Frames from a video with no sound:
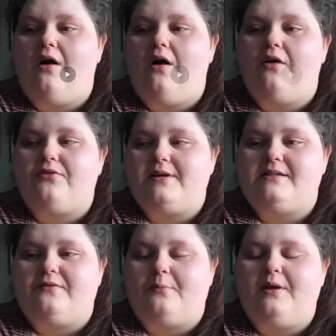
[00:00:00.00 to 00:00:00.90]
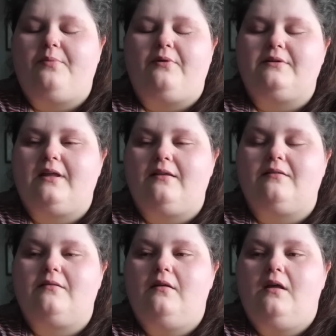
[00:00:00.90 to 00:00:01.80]
All three different people.
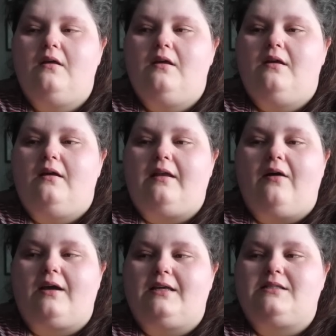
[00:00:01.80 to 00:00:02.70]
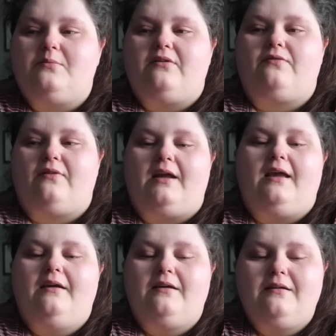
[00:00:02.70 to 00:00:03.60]
And now I get to be
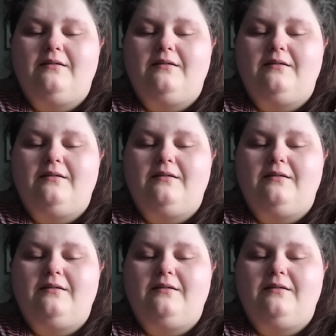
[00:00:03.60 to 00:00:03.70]
free.